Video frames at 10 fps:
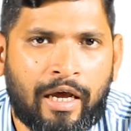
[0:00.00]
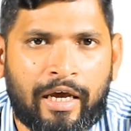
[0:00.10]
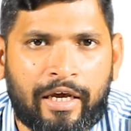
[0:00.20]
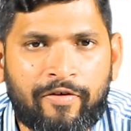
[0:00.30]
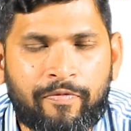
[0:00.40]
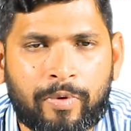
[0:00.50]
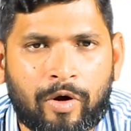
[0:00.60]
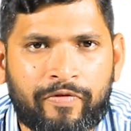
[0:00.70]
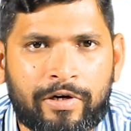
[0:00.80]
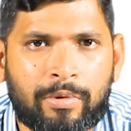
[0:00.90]
If
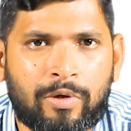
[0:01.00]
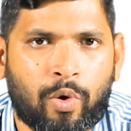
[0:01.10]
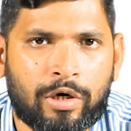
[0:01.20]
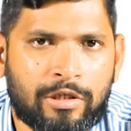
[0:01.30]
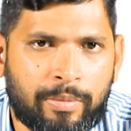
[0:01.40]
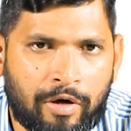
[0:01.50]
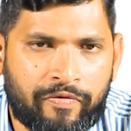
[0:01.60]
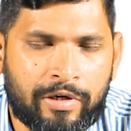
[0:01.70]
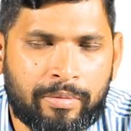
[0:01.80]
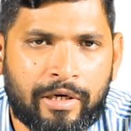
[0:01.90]
profitable, what is the
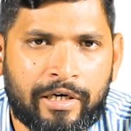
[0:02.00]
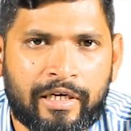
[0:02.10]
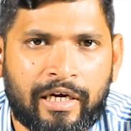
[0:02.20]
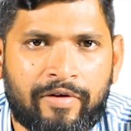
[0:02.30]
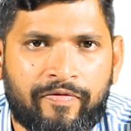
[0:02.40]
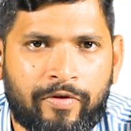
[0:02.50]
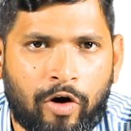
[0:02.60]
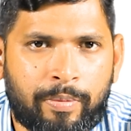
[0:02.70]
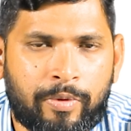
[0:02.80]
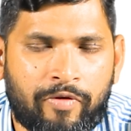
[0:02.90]
profitability? And if
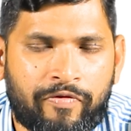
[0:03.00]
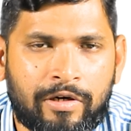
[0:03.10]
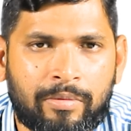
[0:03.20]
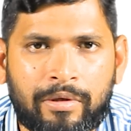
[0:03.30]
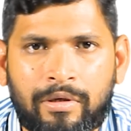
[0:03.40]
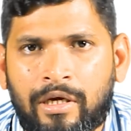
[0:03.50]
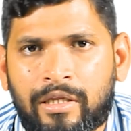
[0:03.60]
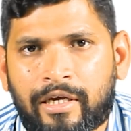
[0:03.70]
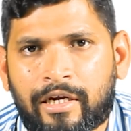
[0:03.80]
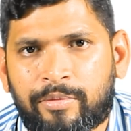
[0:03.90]
not profitable,
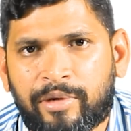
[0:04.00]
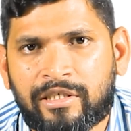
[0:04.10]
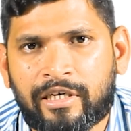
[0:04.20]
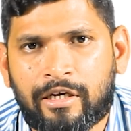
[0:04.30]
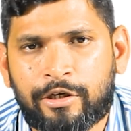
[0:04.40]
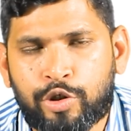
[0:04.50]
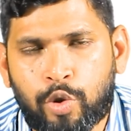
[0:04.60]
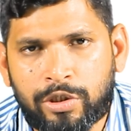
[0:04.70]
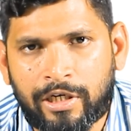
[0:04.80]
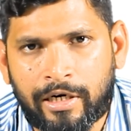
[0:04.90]
then basically
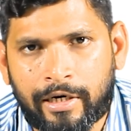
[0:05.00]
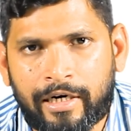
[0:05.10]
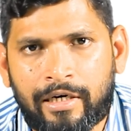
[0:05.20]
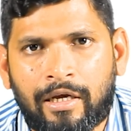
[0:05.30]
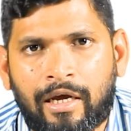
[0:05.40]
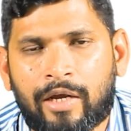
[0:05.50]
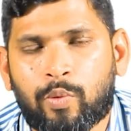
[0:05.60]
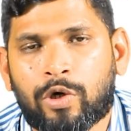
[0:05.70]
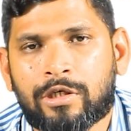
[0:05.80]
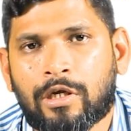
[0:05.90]
shows in red and
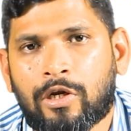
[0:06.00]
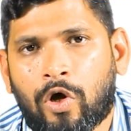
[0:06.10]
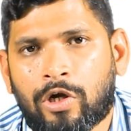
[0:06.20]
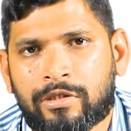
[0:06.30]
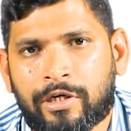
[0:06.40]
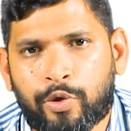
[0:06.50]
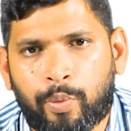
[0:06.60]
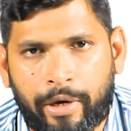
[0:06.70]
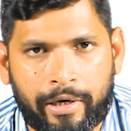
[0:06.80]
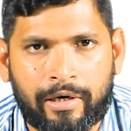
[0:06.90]
what is the loss that you
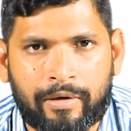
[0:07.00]
make.